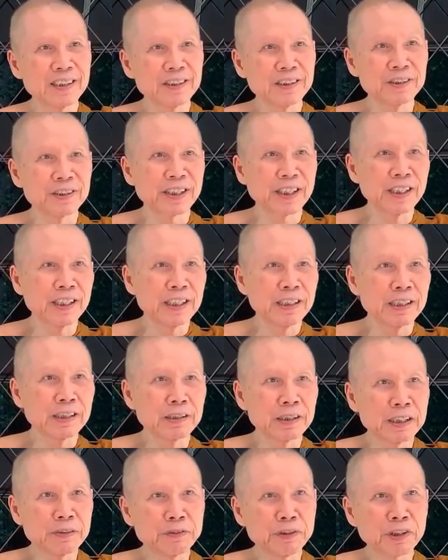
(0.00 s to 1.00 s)
If
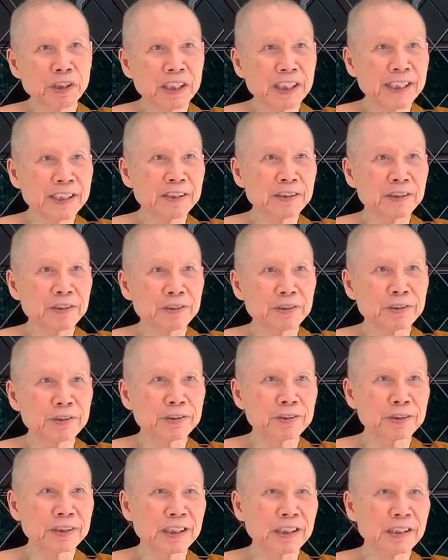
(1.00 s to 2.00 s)
you cling
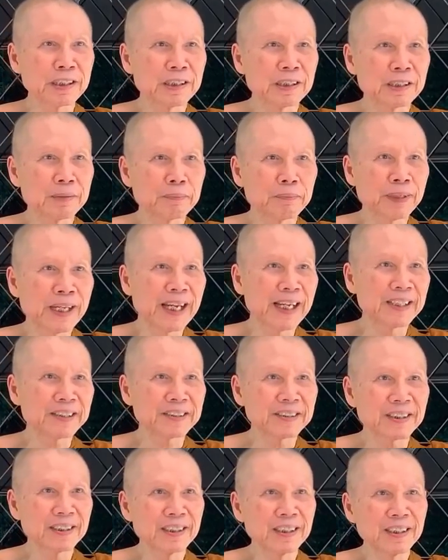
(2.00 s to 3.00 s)
to the past,